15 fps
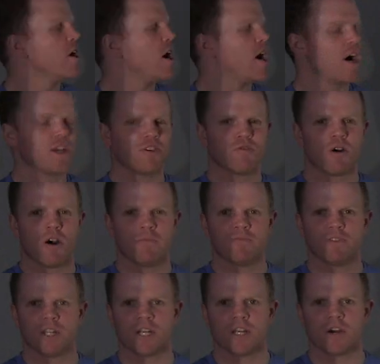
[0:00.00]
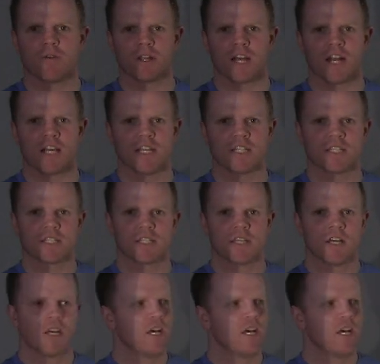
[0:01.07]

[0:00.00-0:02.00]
You hopefully know what that is.